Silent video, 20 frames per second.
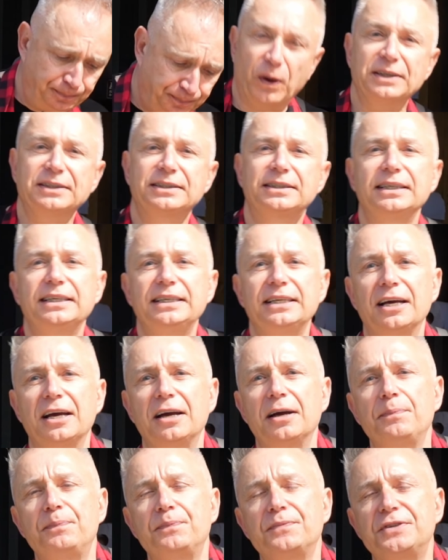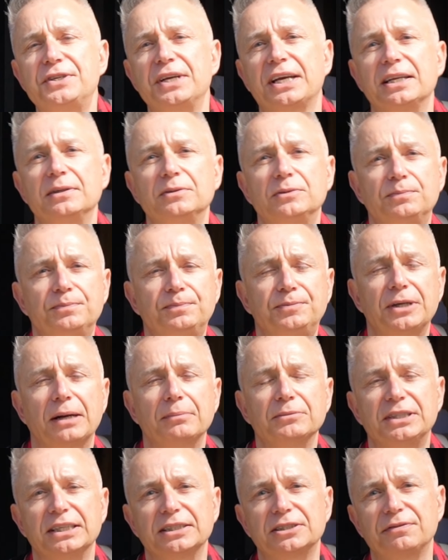Once the chicken
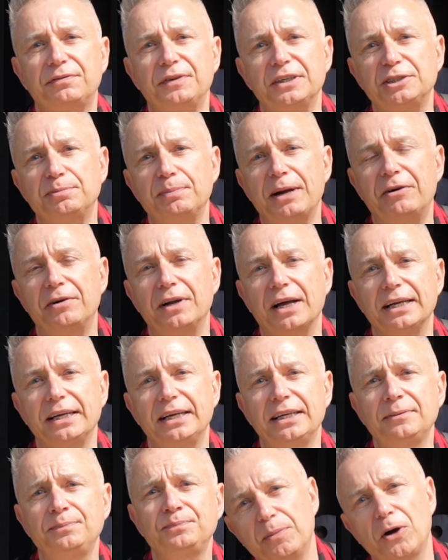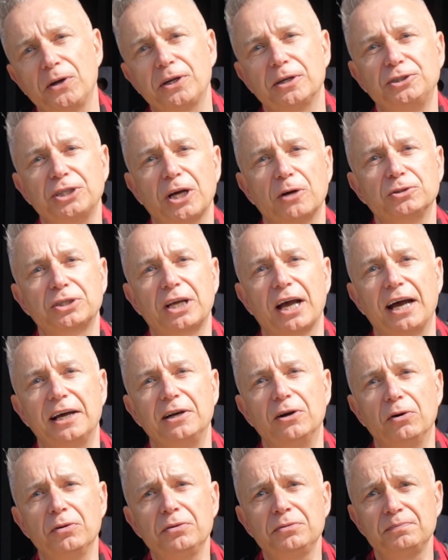drumsticks are finished marinating, Commando Joe's going
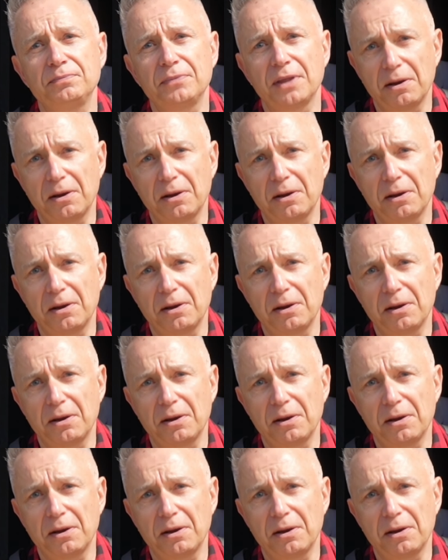on,